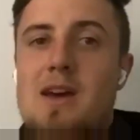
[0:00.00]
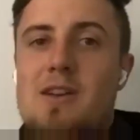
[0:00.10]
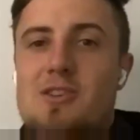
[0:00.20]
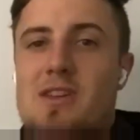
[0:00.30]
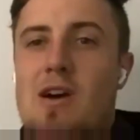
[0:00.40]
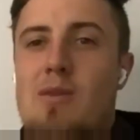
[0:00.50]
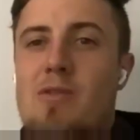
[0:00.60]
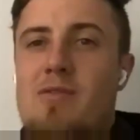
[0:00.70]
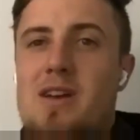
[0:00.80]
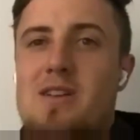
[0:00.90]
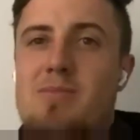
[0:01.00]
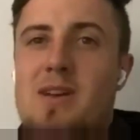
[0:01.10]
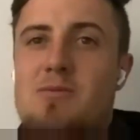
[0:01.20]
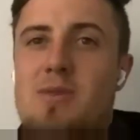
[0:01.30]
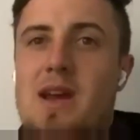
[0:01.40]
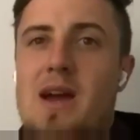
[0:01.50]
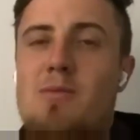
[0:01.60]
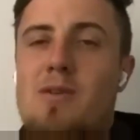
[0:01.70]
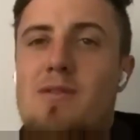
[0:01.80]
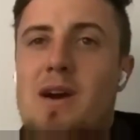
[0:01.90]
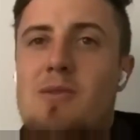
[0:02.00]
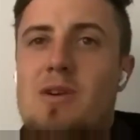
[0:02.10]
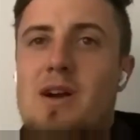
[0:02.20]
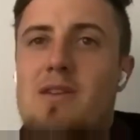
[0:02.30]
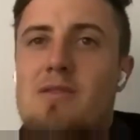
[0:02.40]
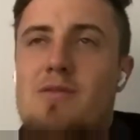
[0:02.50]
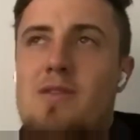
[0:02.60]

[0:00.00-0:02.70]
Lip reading: just get on with it as best we can without kind of